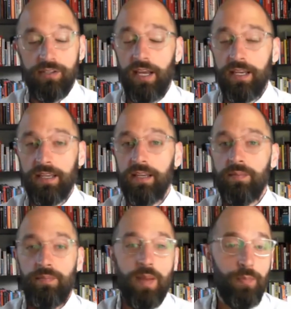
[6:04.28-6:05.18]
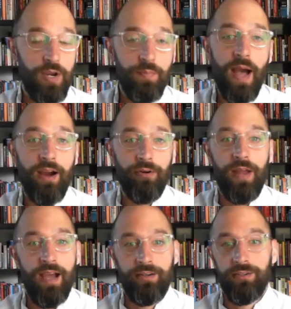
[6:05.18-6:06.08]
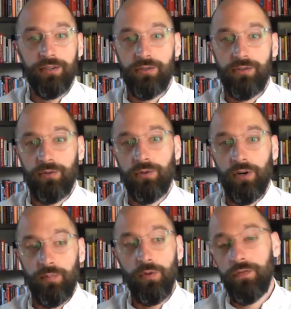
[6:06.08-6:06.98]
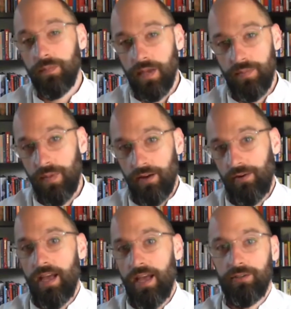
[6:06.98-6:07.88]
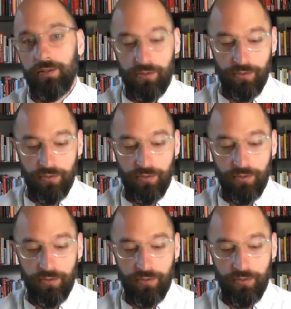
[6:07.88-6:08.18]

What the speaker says: like membrane bioreactors or moving bed bioreactors